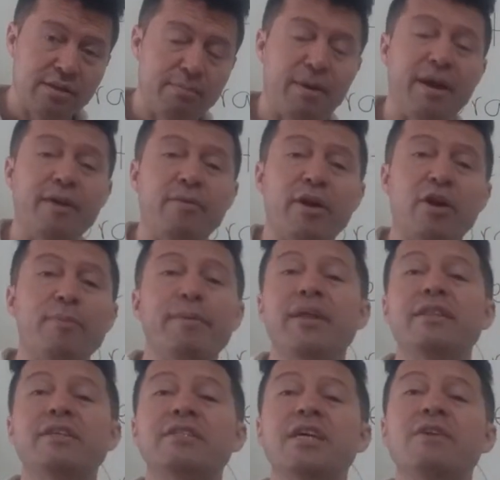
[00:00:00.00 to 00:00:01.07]
But I
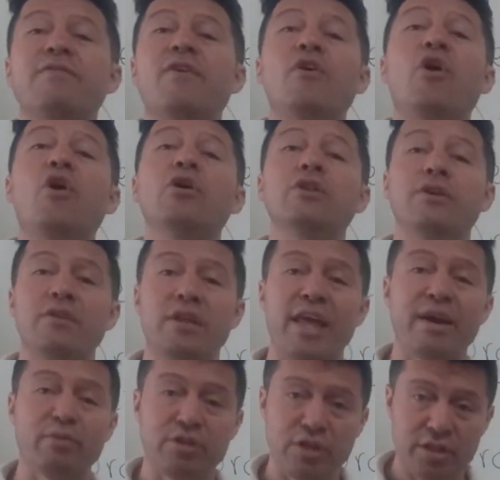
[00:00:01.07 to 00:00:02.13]
recommend the same for all other
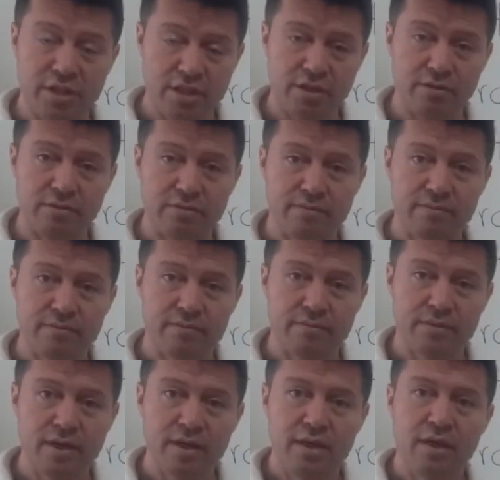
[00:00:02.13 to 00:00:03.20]
languages too.
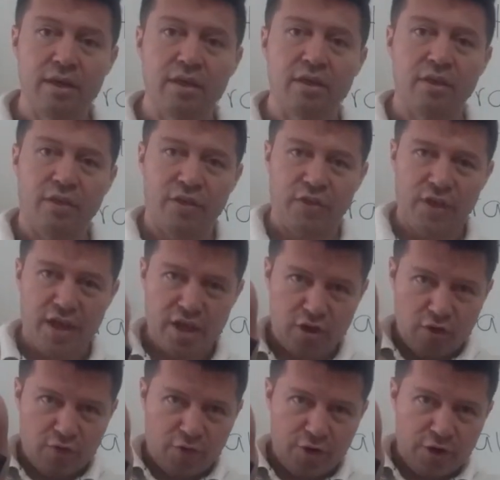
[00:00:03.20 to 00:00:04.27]
Thank
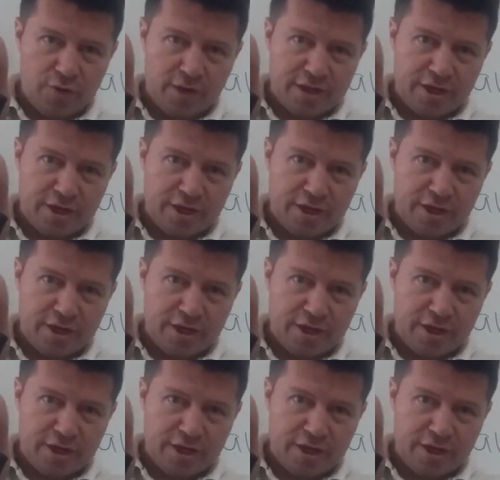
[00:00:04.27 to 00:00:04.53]
you for your